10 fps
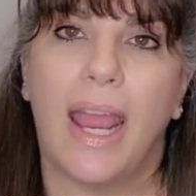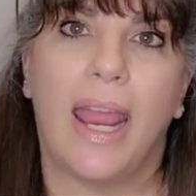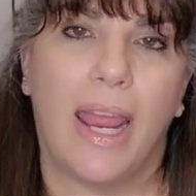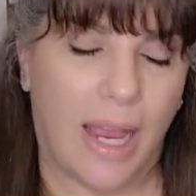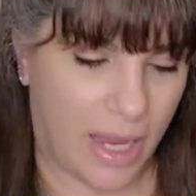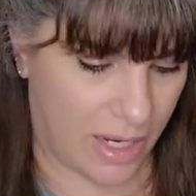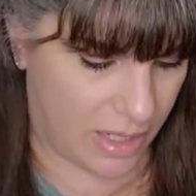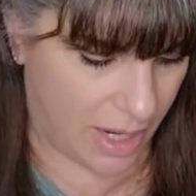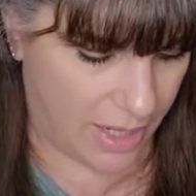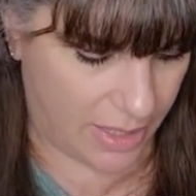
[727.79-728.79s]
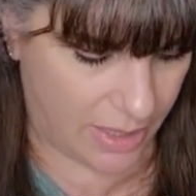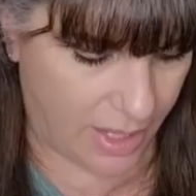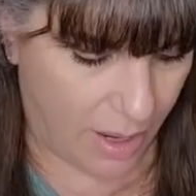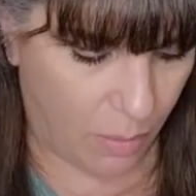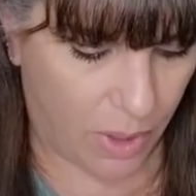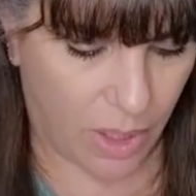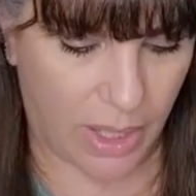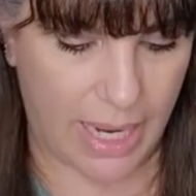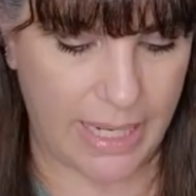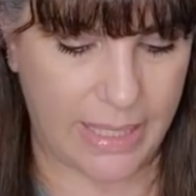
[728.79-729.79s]
And I did that one
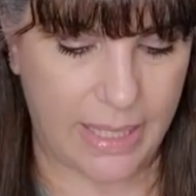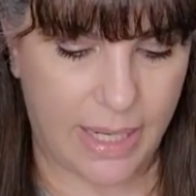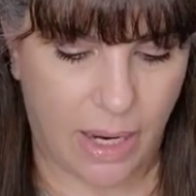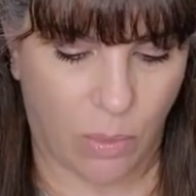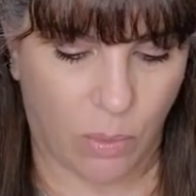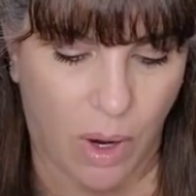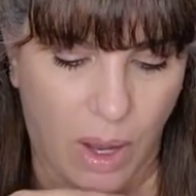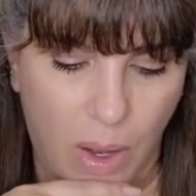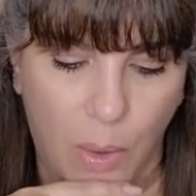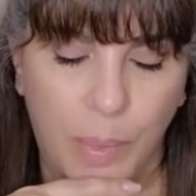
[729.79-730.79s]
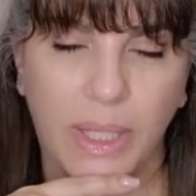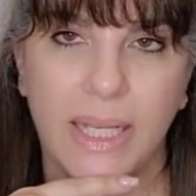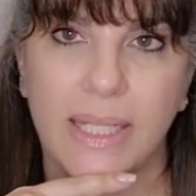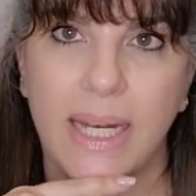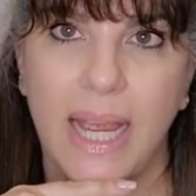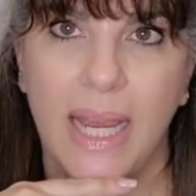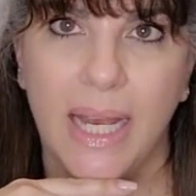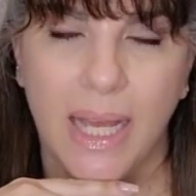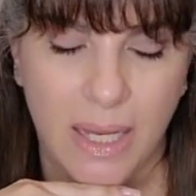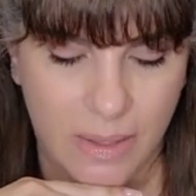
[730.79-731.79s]
on 18 count raw opalescent
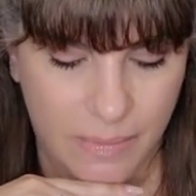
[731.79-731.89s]
Ada.